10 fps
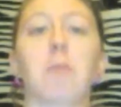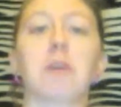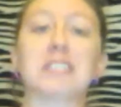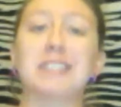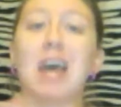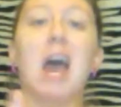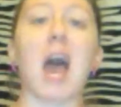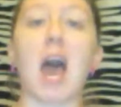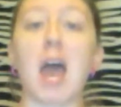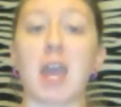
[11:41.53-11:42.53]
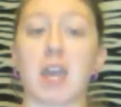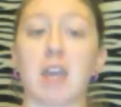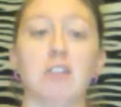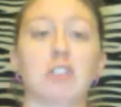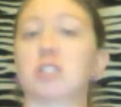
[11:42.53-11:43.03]
Because I
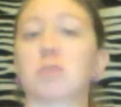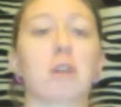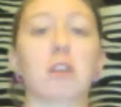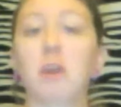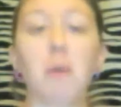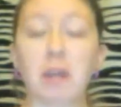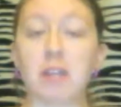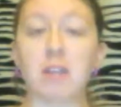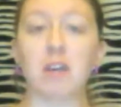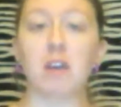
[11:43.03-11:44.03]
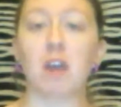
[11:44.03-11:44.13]
just want to do it.